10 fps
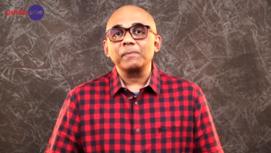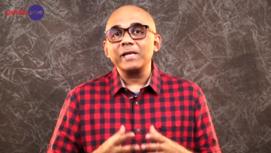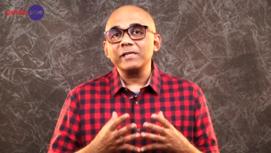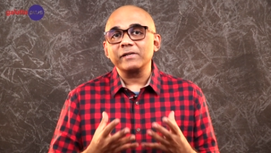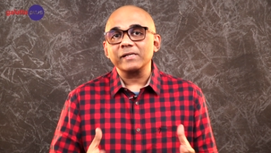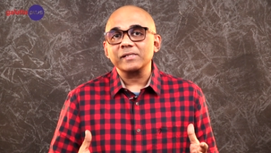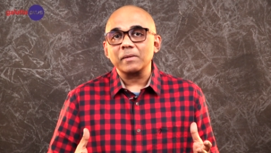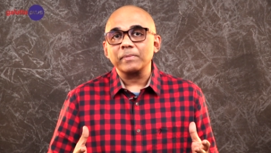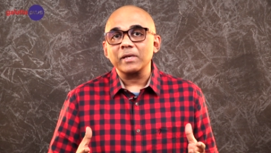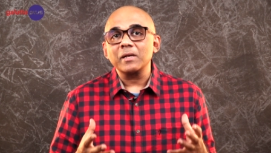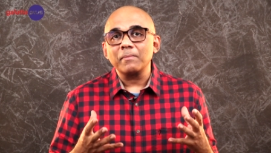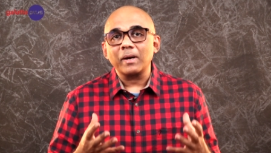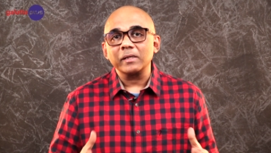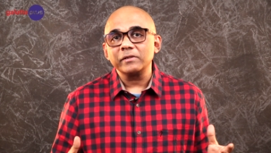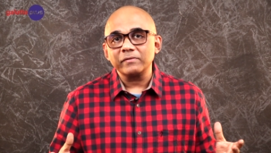playing dress up in a
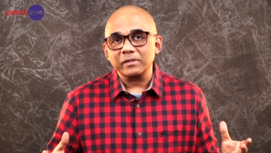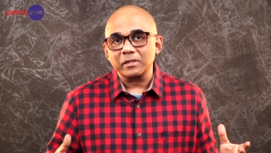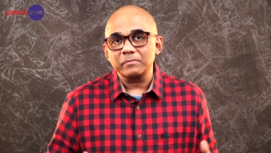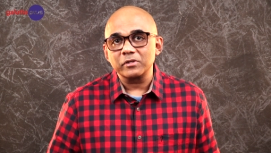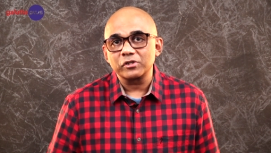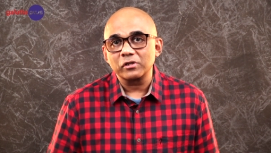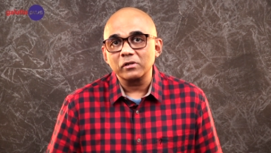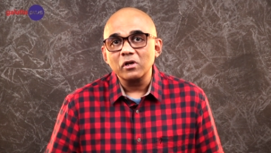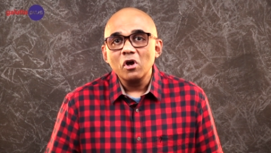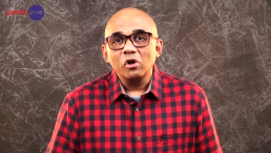Manyavar commercial.